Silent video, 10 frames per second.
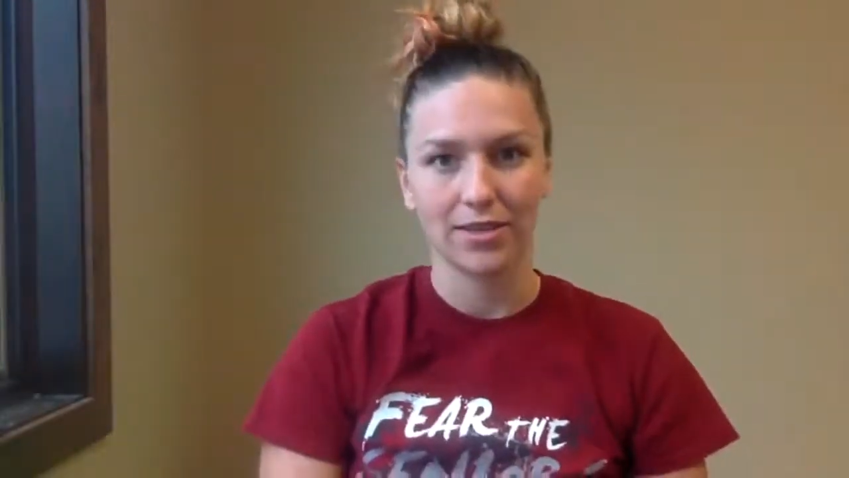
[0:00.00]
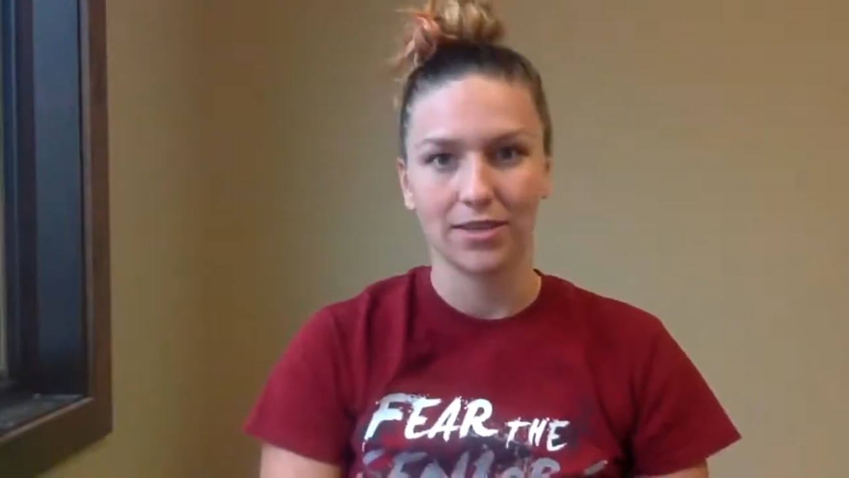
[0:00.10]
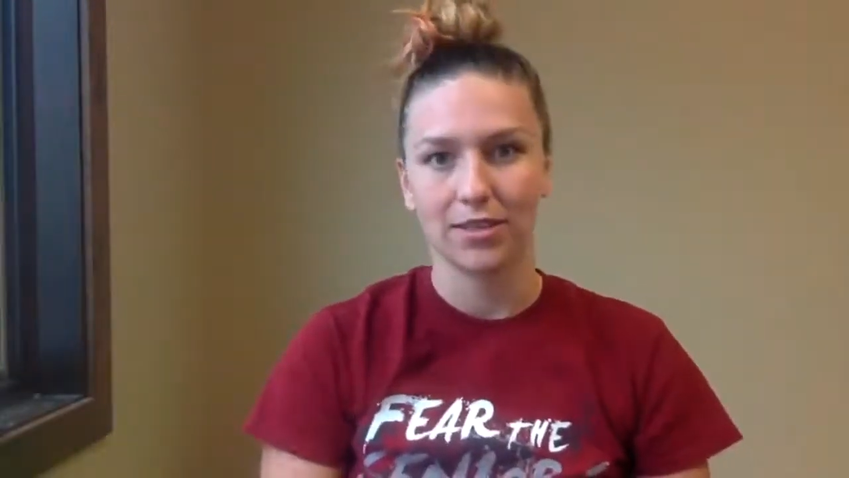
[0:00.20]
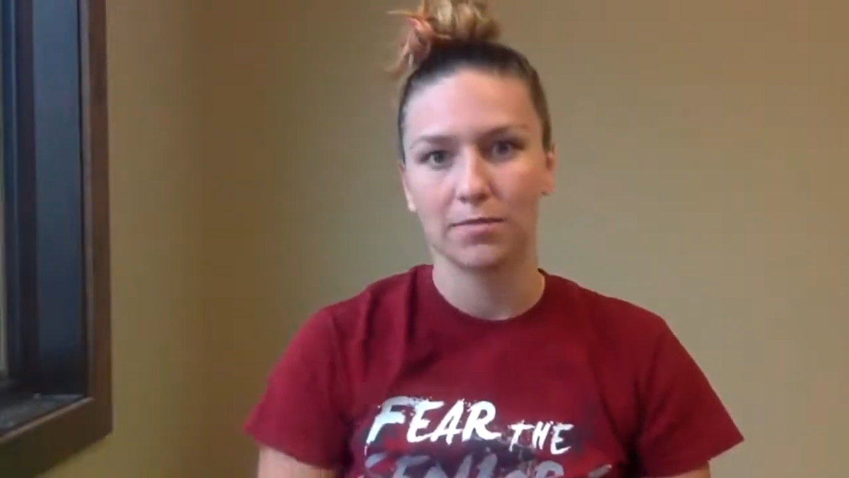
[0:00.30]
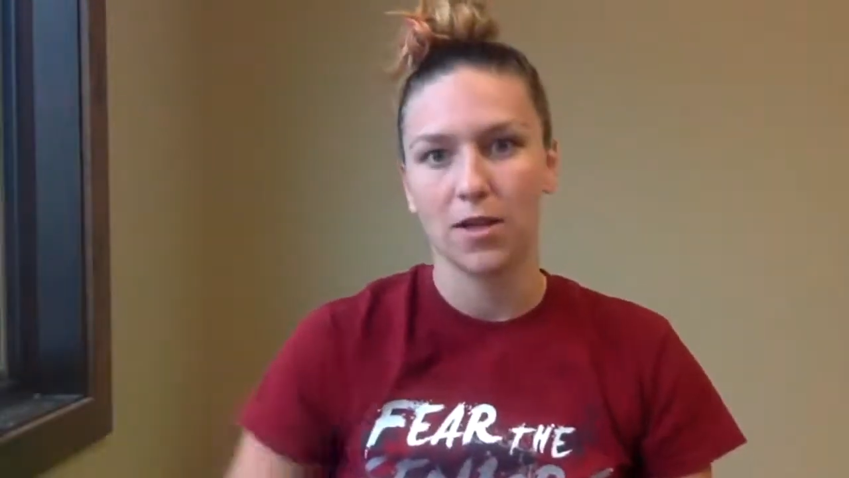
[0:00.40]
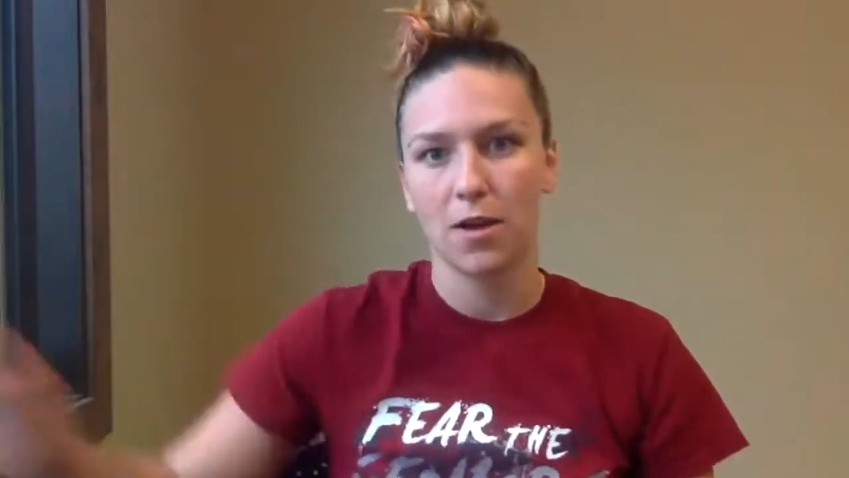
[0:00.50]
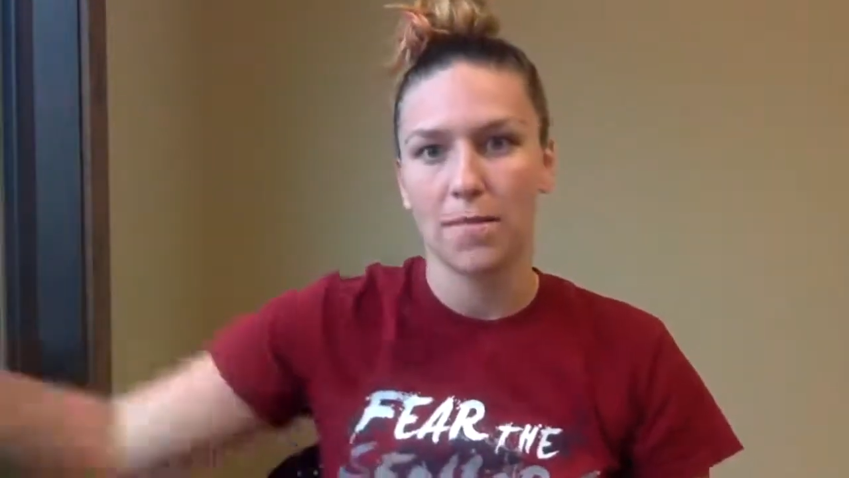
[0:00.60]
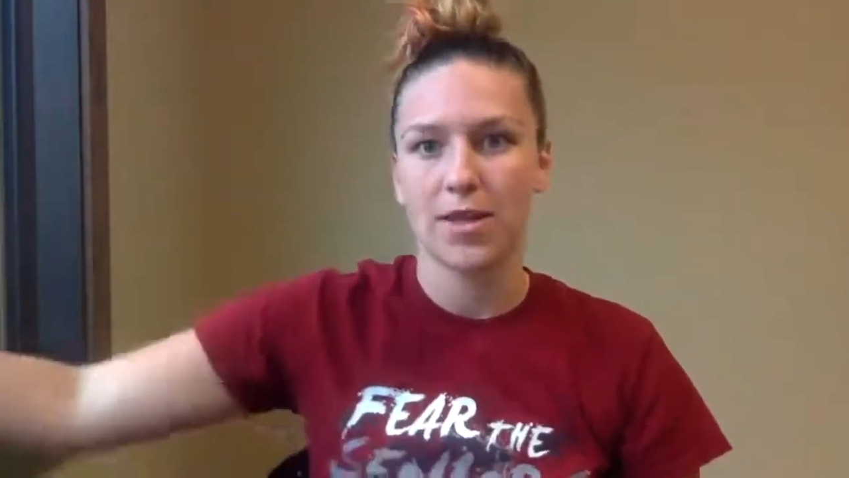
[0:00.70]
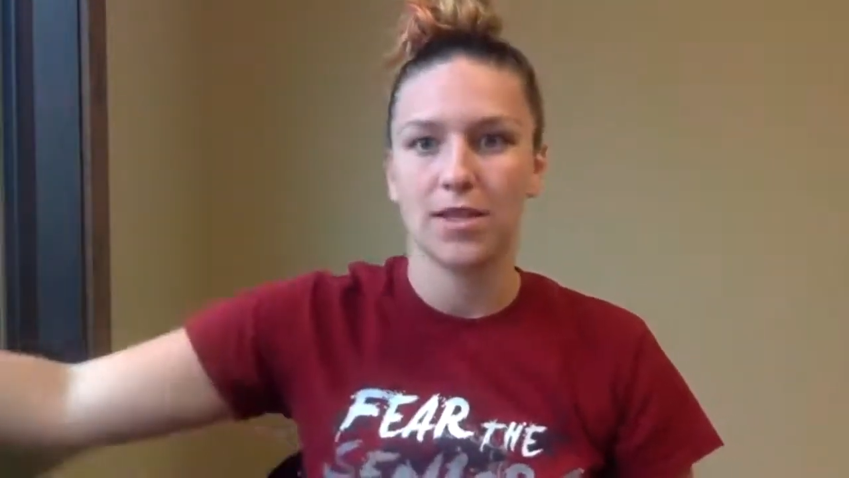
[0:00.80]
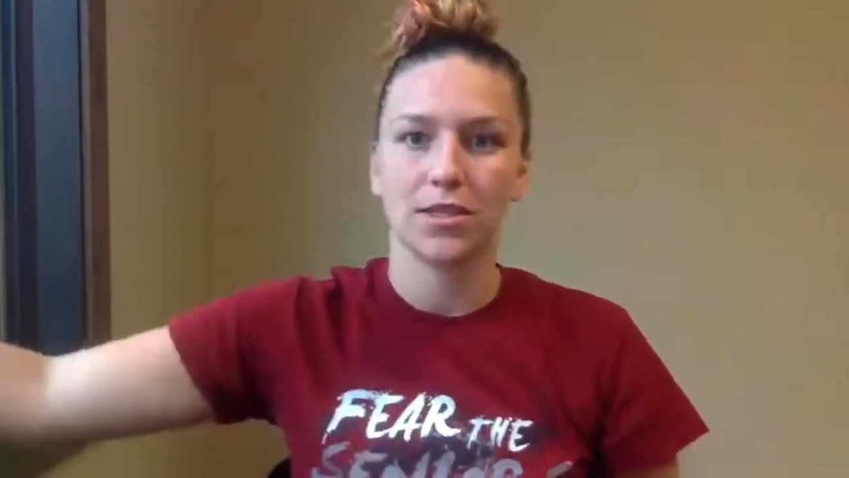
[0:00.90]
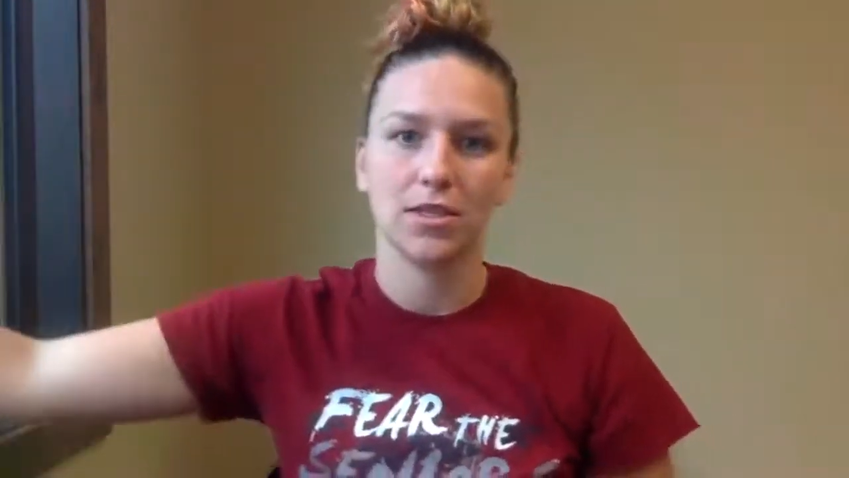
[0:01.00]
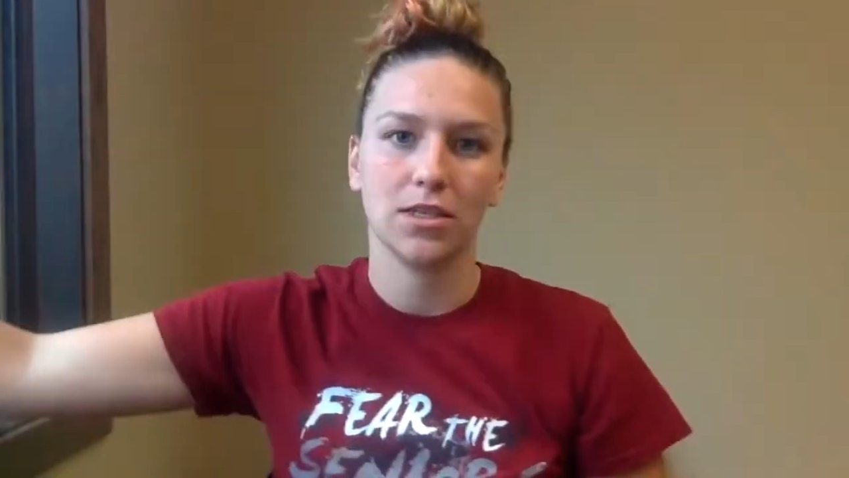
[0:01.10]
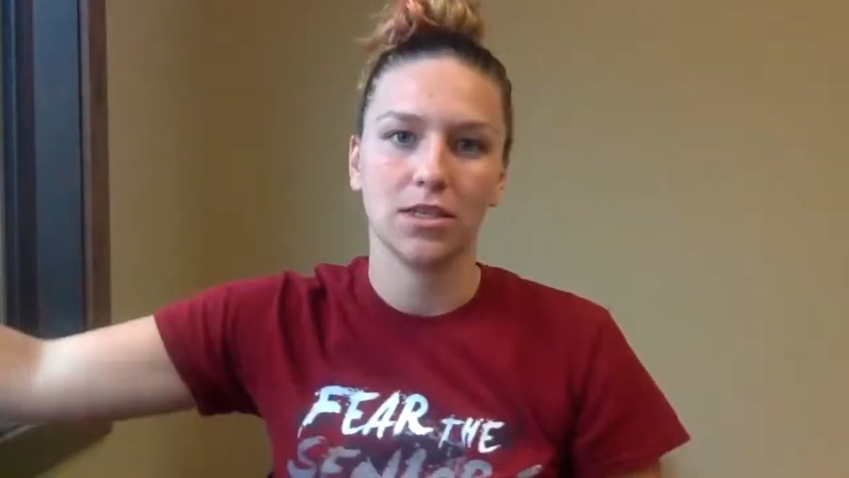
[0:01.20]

experiment.